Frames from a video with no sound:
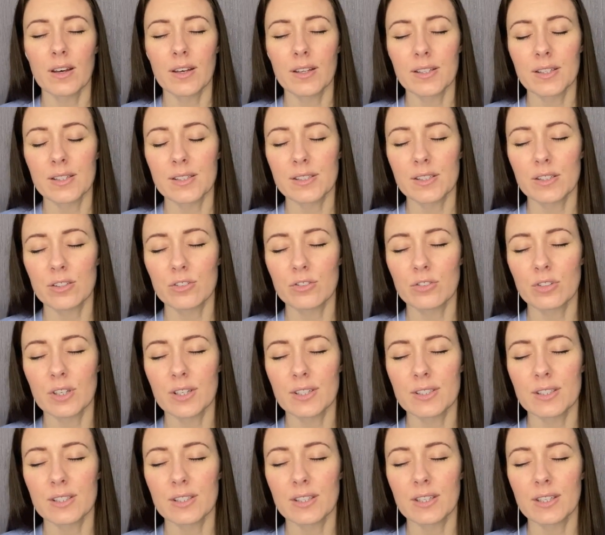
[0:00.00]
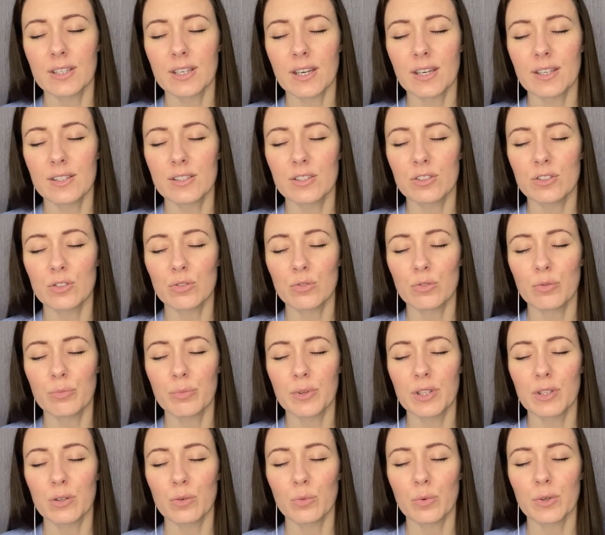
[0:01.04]
That's interesting. The guides are showing me
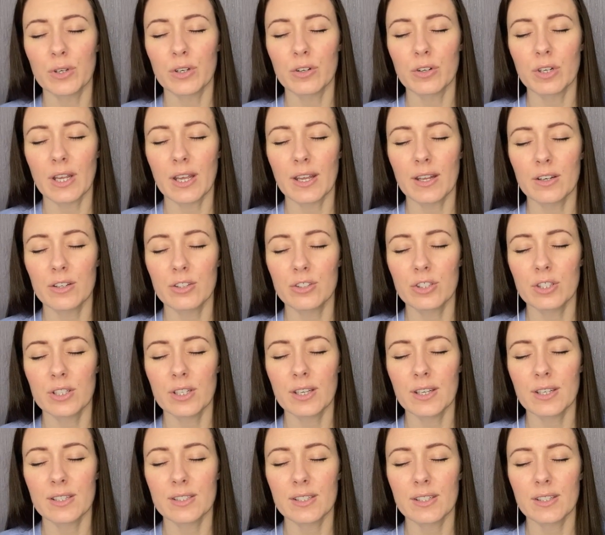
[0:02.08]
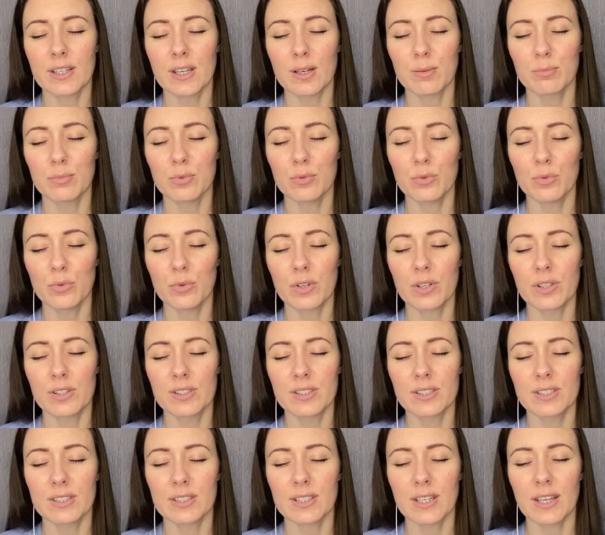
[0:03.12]
that when our energy is in that broken
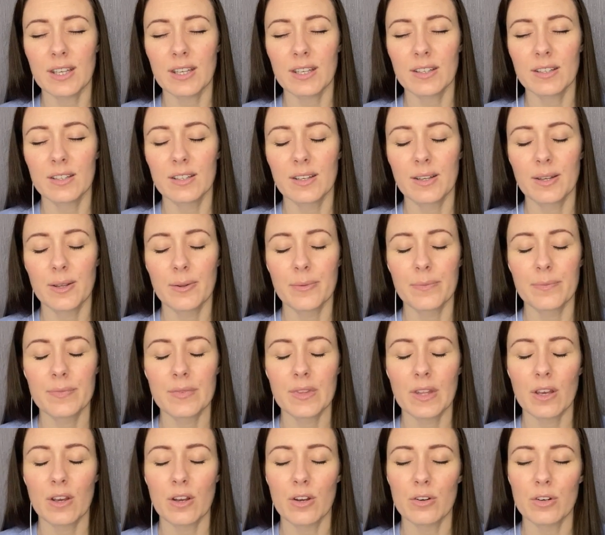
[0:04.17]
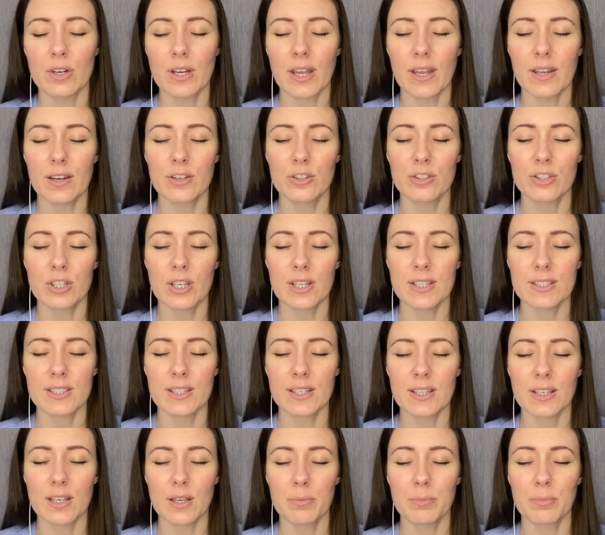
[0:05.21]
state, our
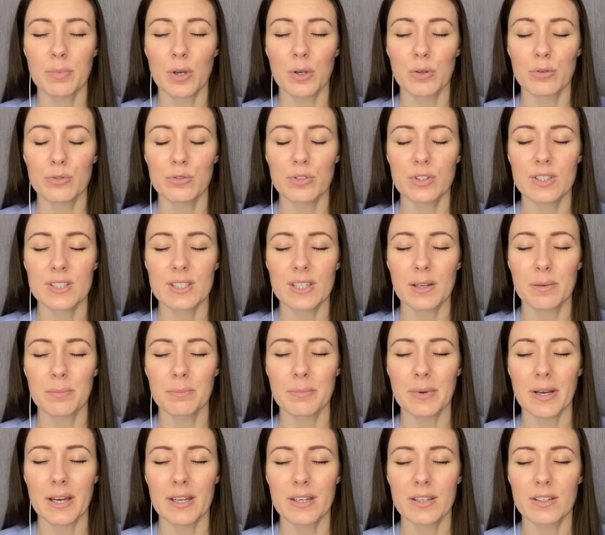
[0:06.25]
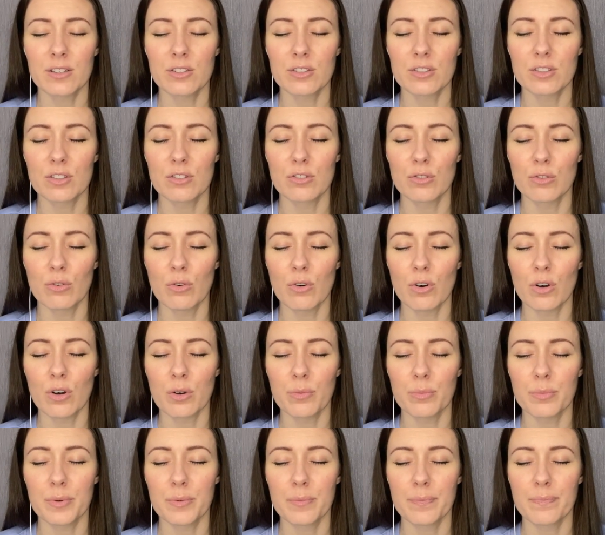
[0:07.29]
energetic boundaries and barriers are not
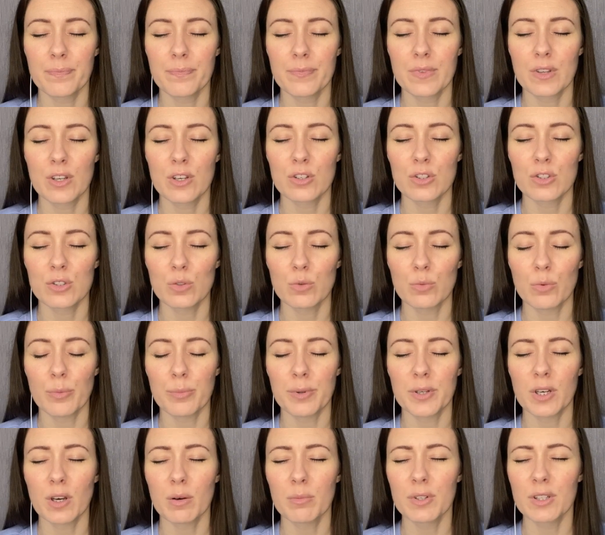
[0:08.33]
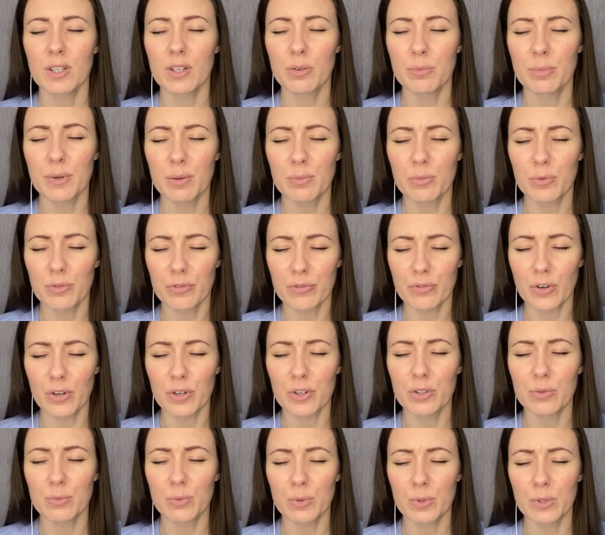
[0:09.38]
up. So we become a little bit more
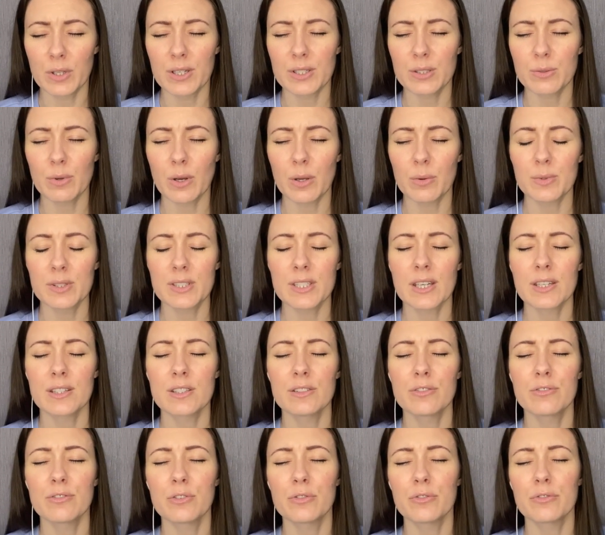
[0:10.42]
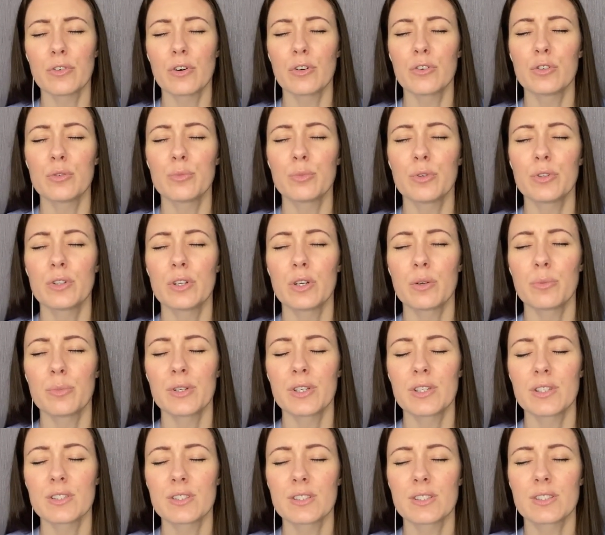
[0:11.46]
vulnerable. That's why we tend to feel vulnerable there,
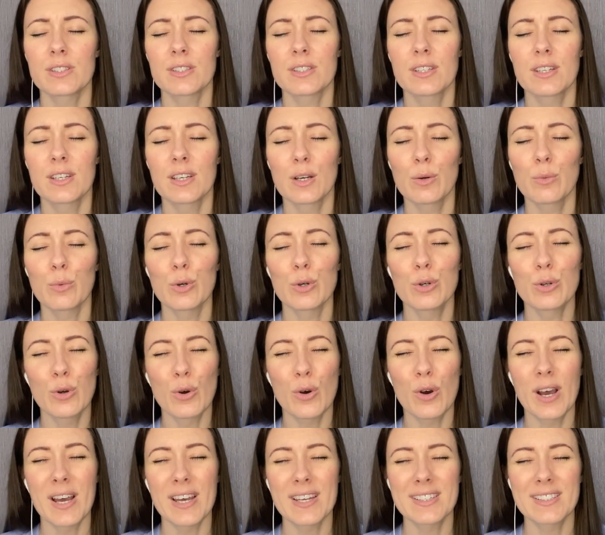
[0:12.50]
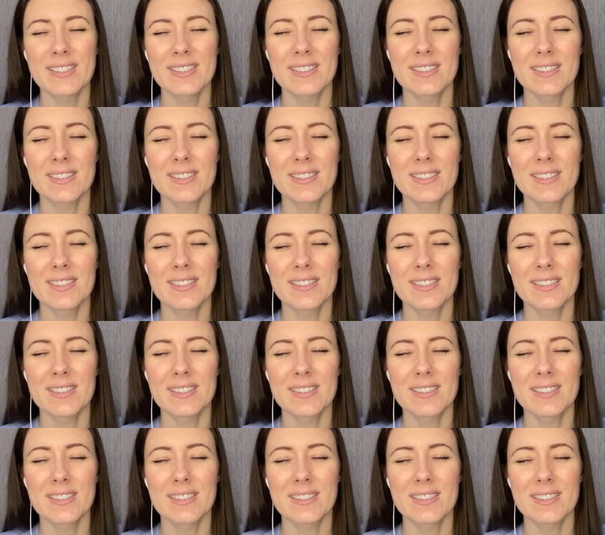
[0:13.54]
because we're not in